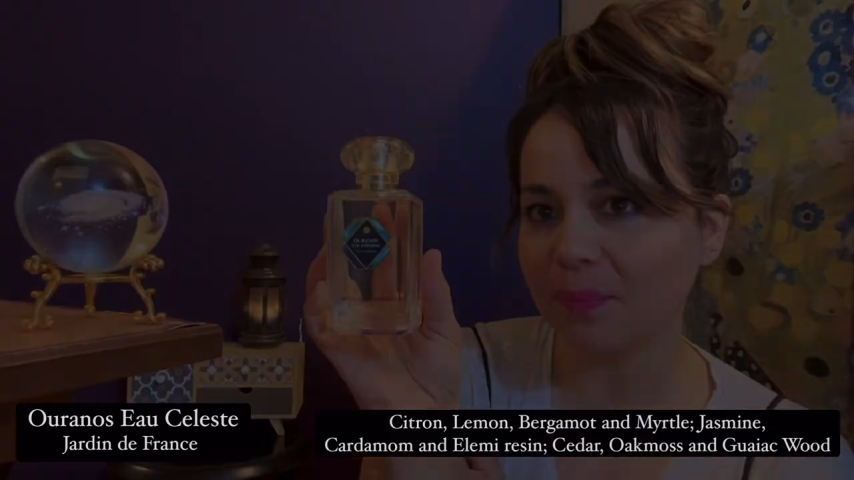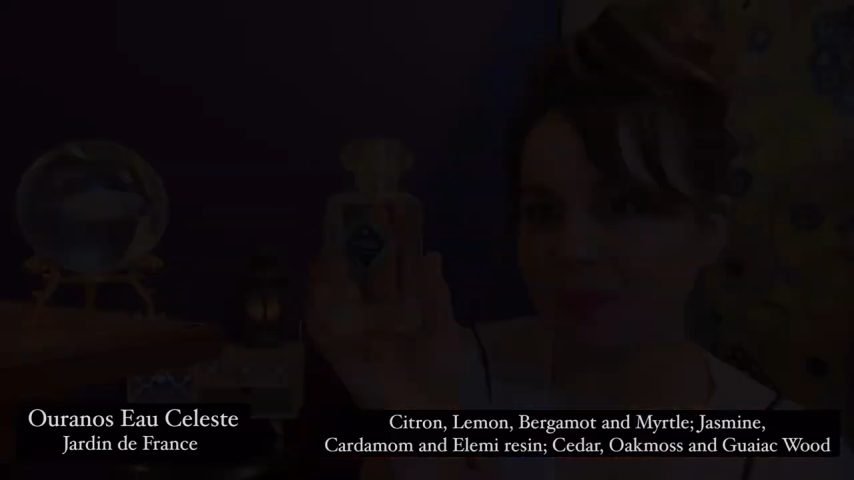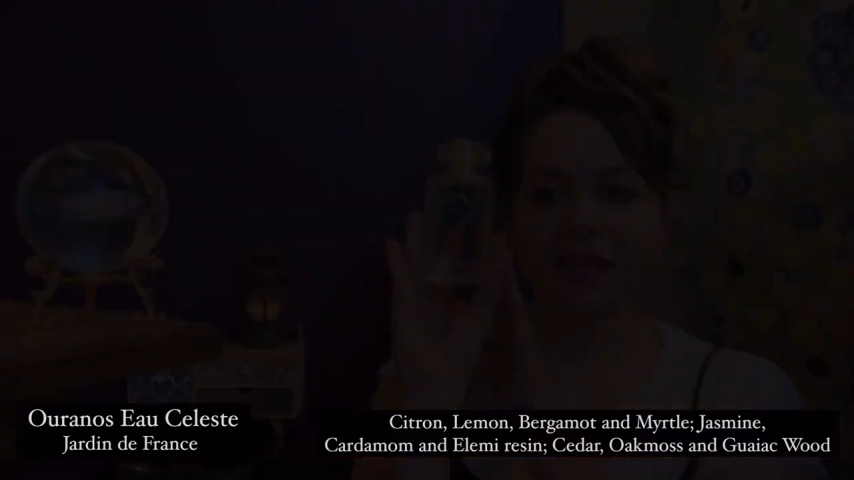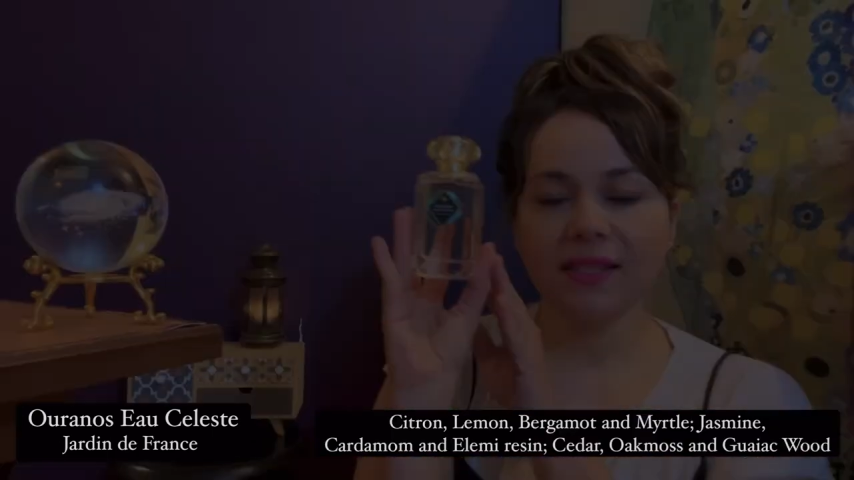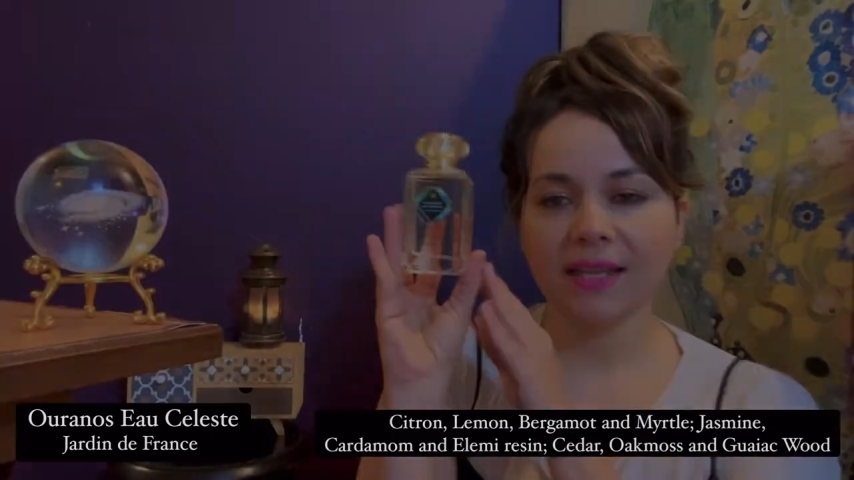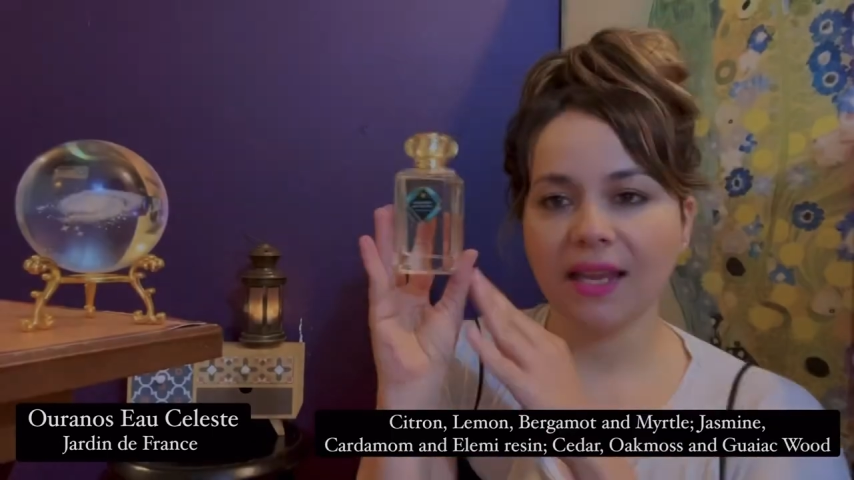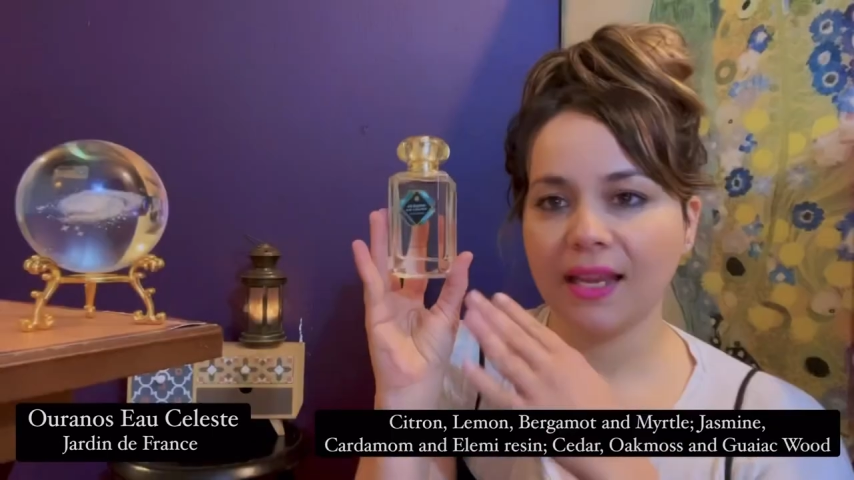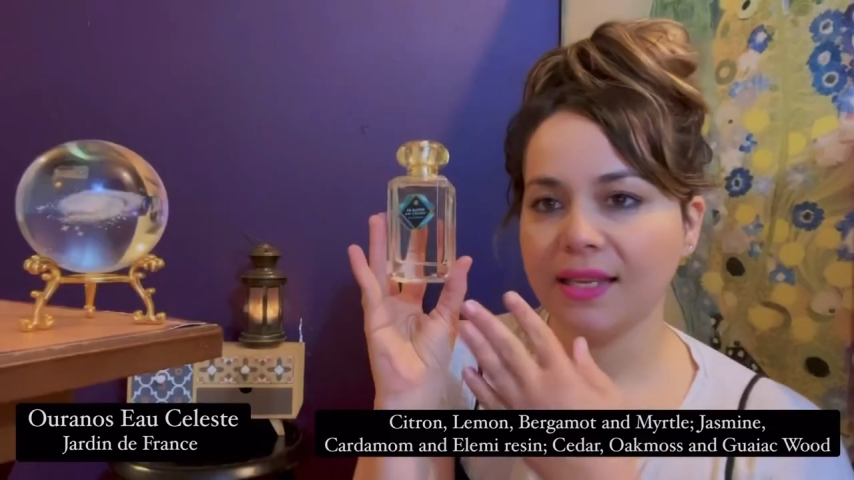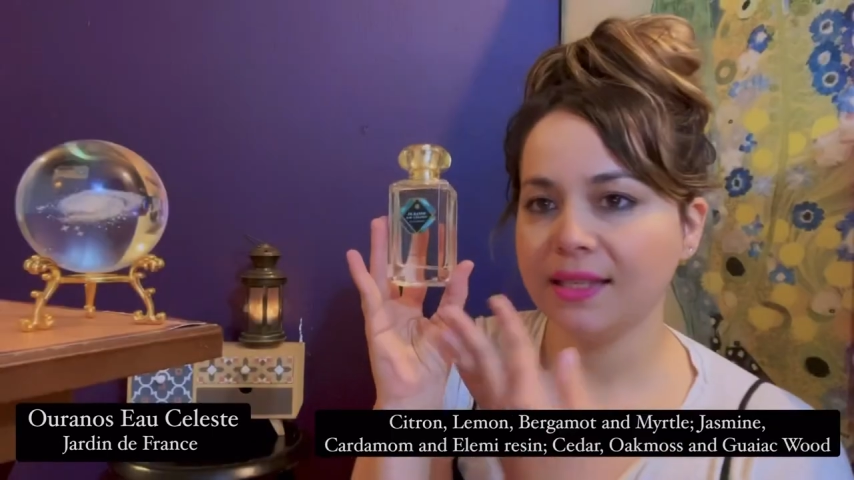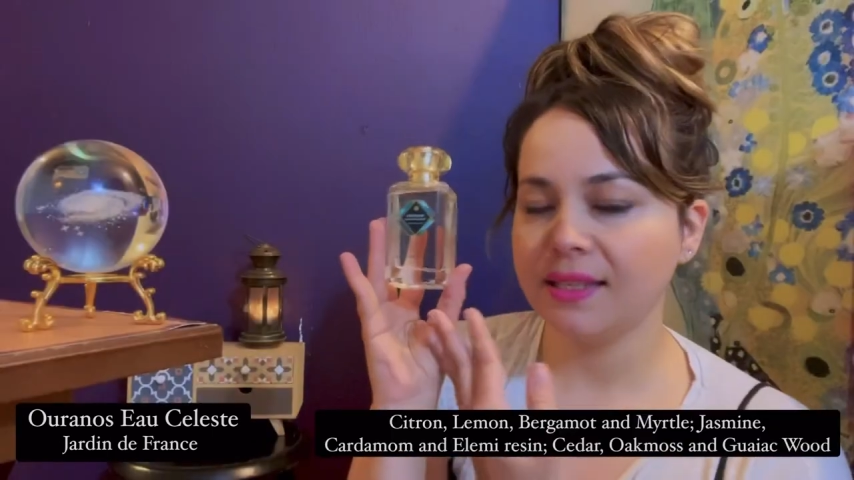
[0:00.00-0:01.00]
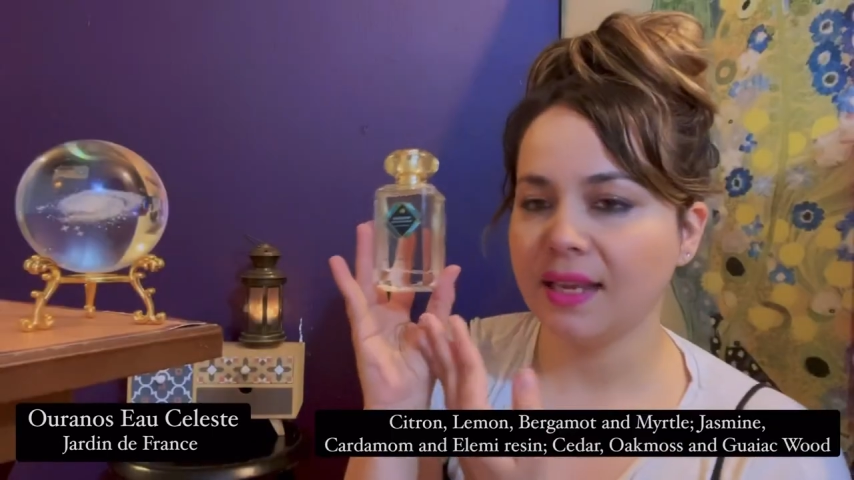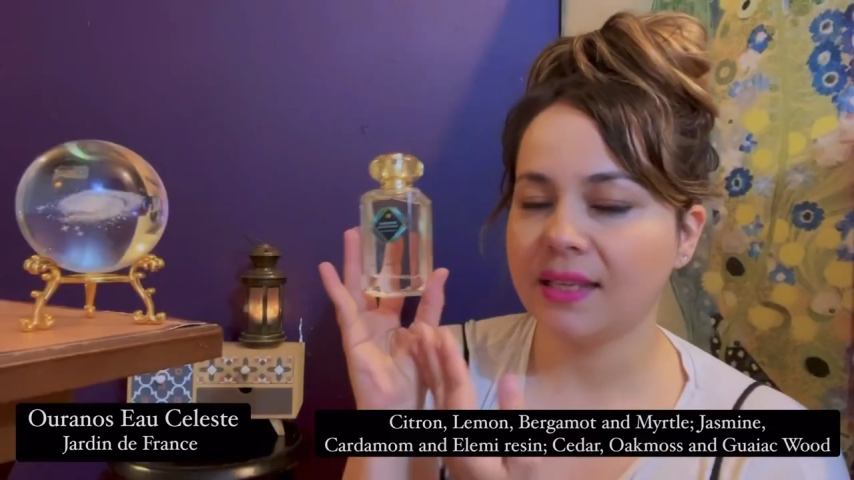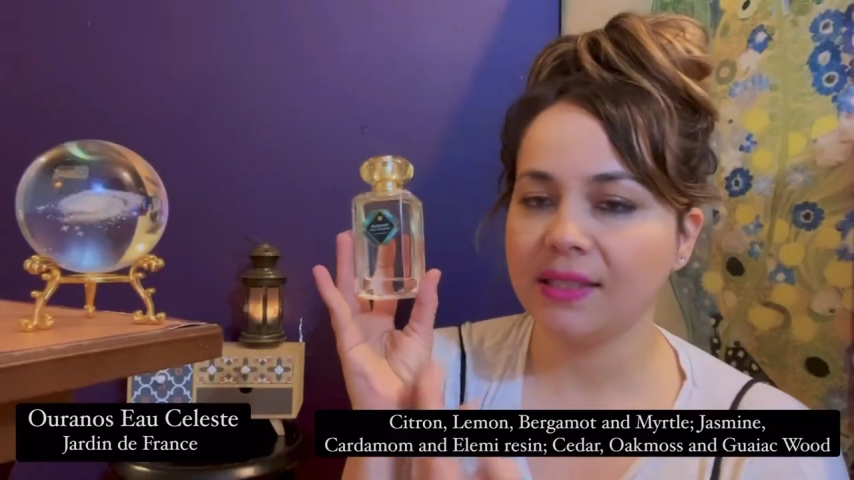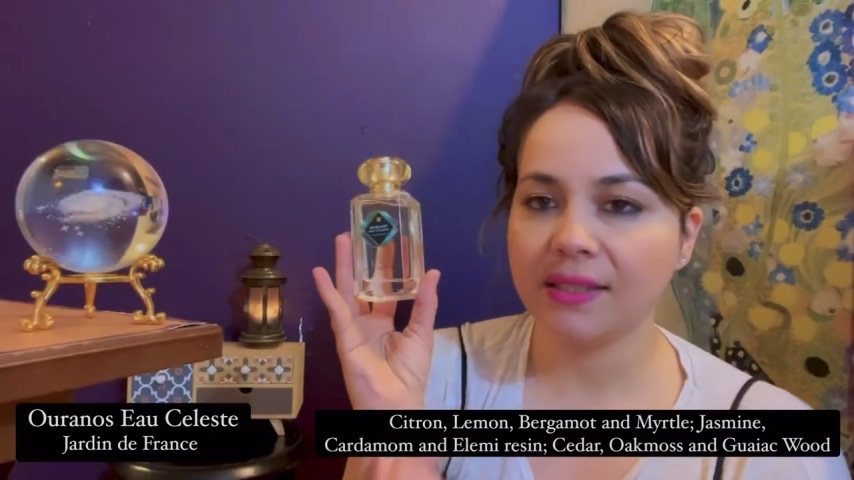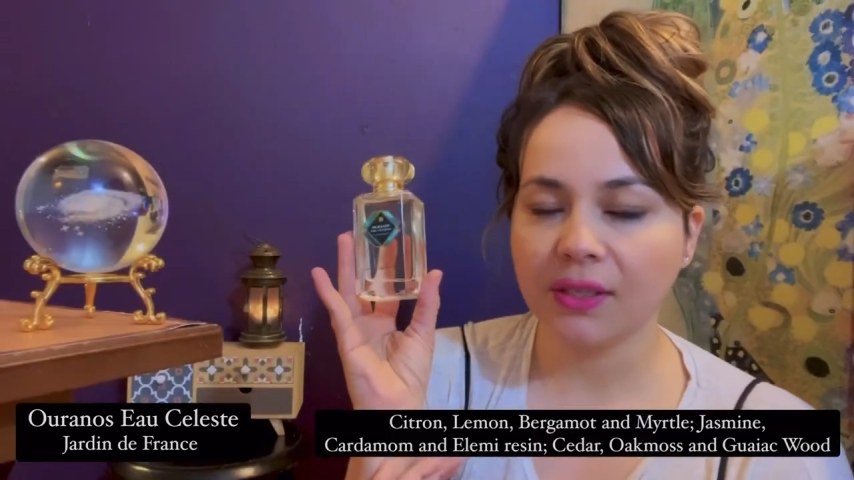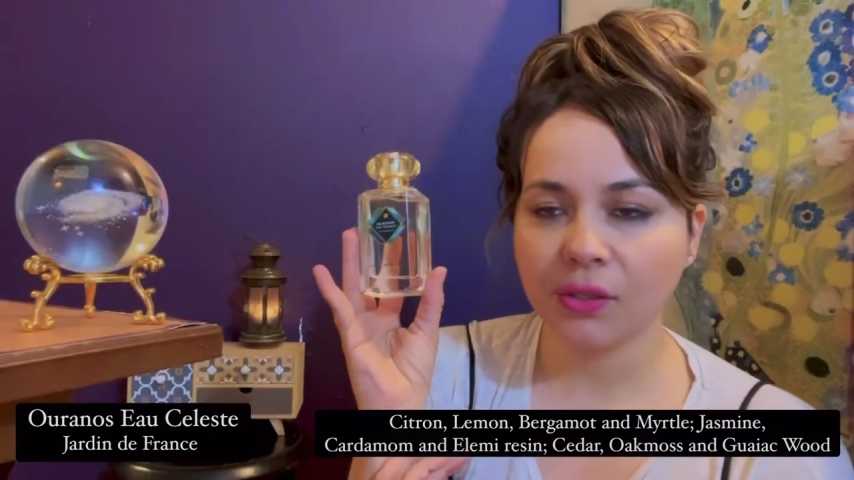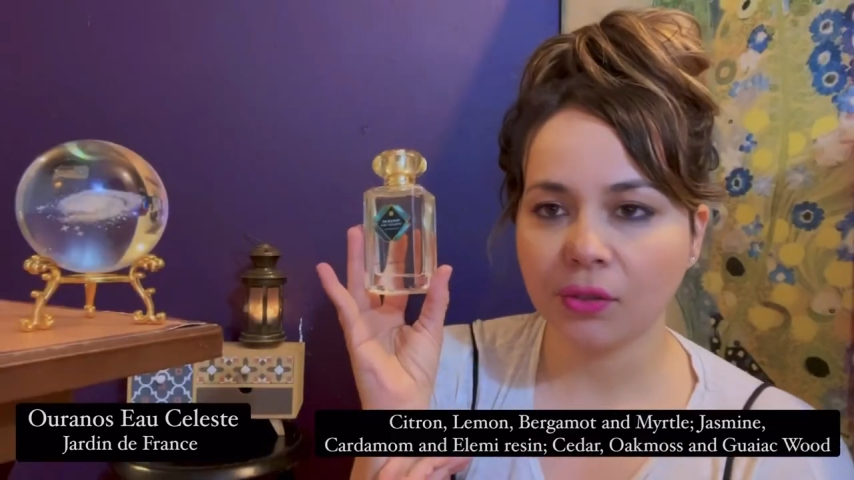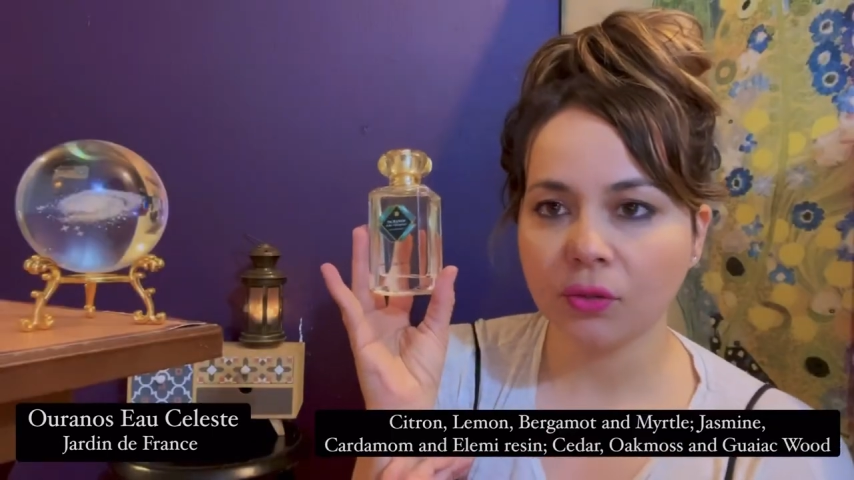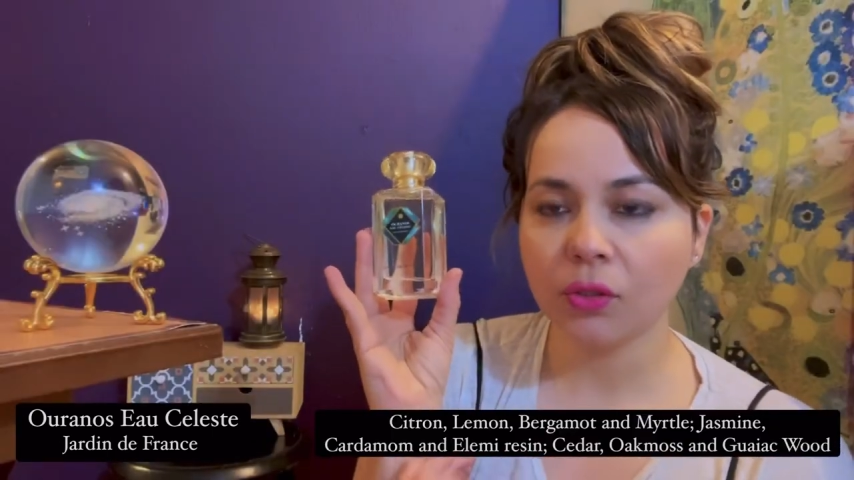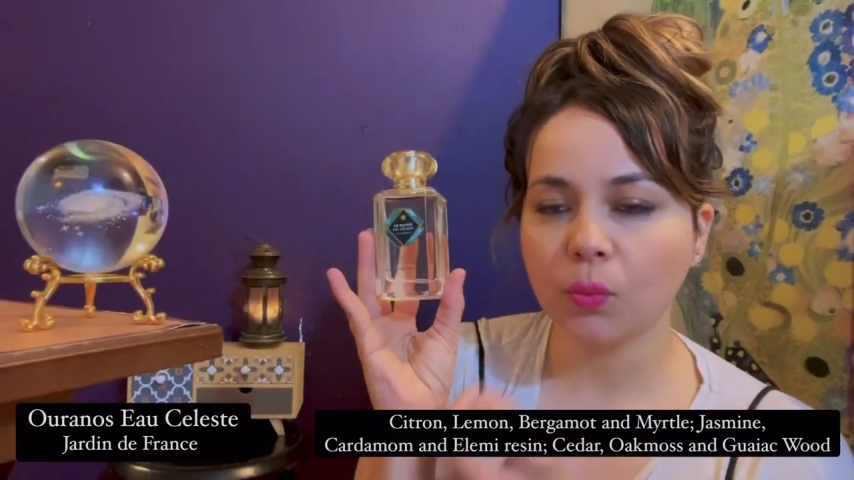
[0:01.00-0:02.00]
This is a
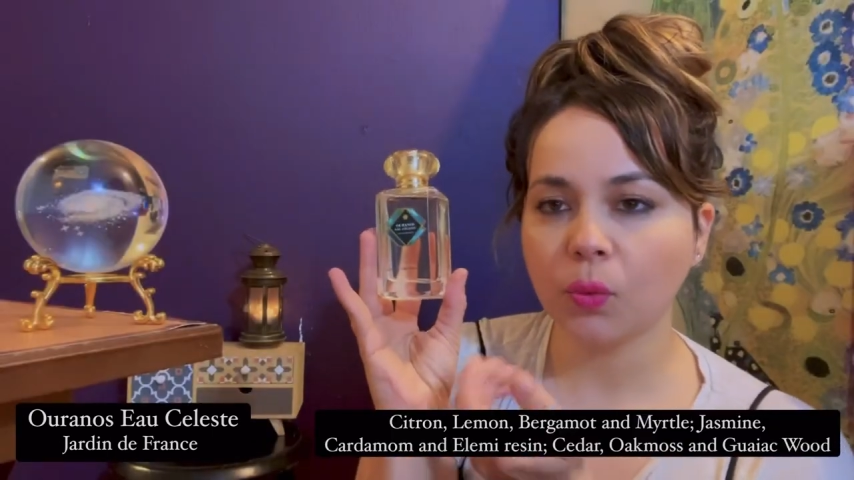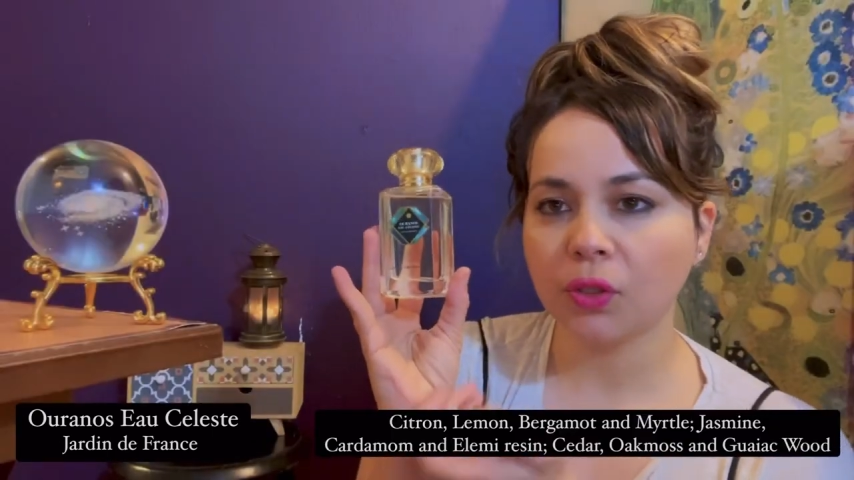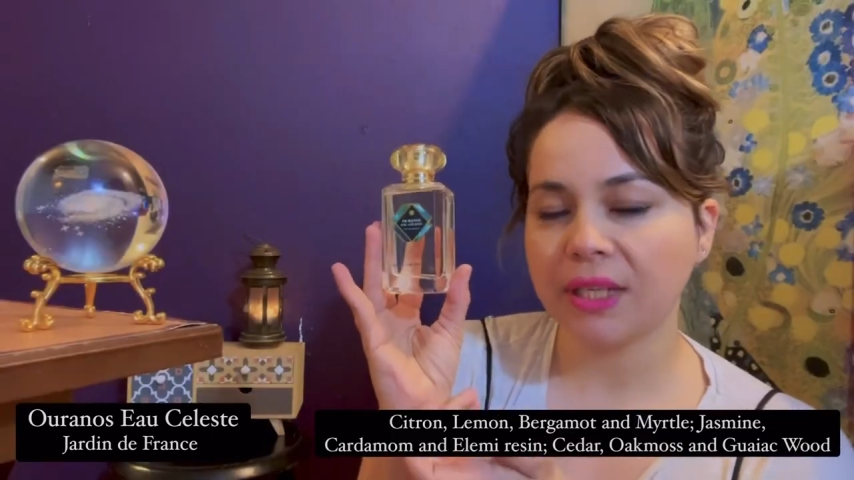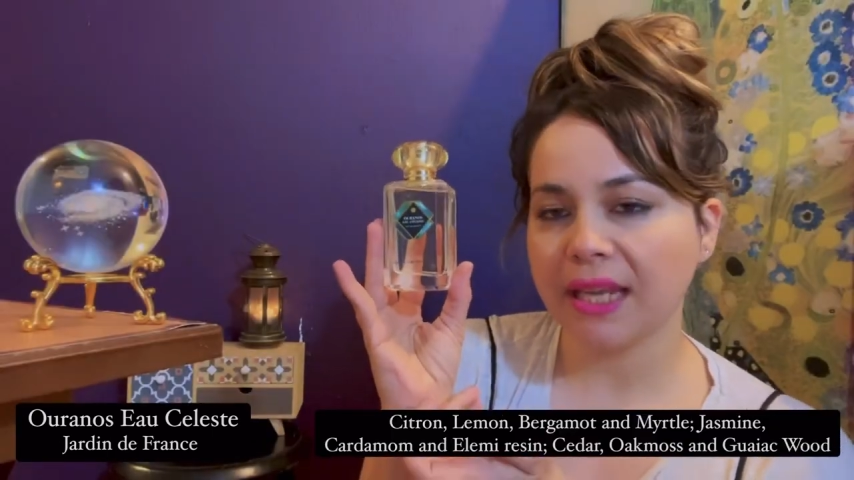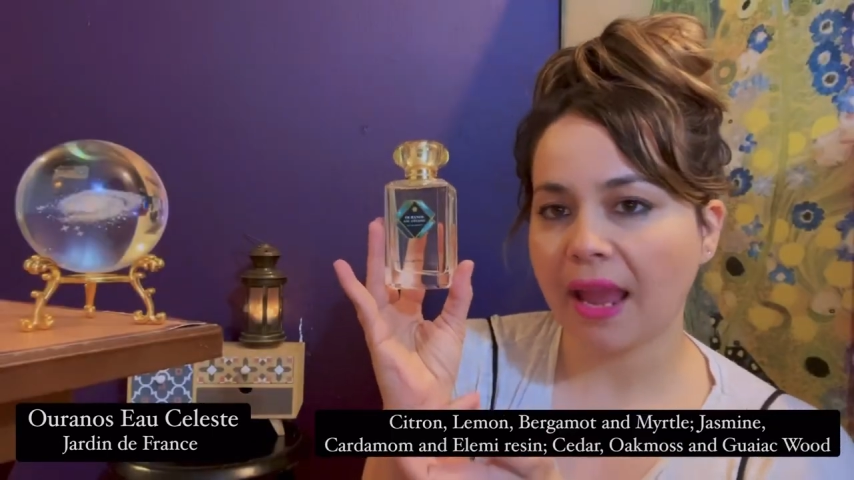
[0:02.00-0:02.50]
citrus woody